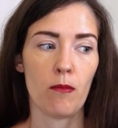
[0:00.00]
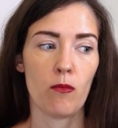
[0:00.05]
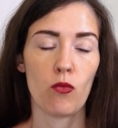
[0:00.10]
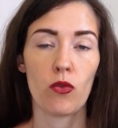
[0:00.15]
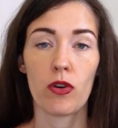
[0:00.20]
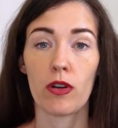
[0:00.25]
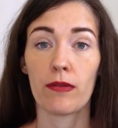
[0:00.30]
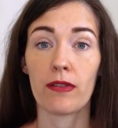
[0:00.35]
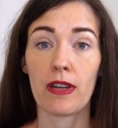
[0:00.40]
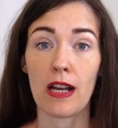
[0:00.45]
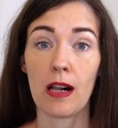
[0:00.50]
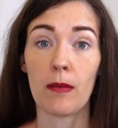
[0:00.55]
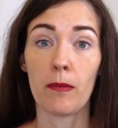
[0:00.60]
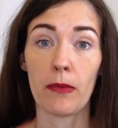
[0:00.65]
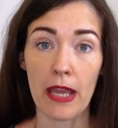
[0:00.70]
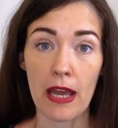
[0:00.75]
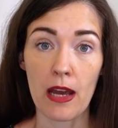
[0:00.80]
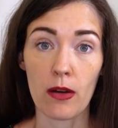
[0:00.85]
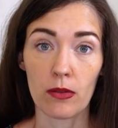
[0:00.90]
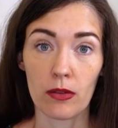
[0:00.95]
would have calmed
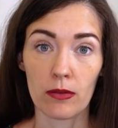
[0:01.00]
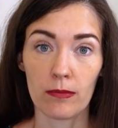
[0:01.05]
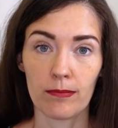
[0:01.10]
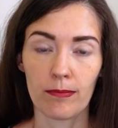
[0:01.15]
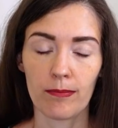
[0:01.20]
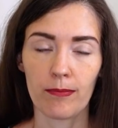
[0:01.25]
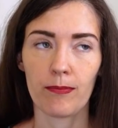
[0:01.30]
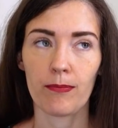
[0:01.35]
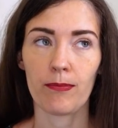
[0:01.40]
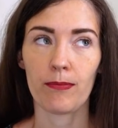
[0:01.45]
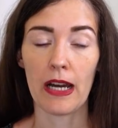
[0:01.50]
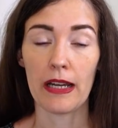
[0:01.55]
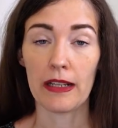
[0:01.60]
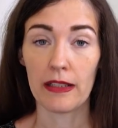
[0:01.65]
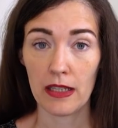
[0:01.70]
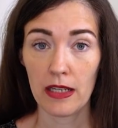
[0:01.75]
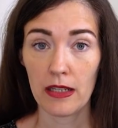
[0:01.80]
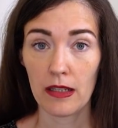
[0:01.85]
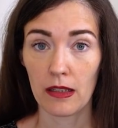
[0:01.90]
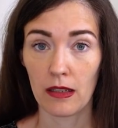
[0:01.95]
down. I
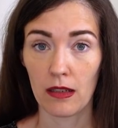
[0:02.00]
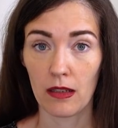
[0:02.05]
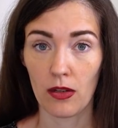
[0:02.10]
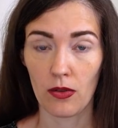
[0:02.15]
did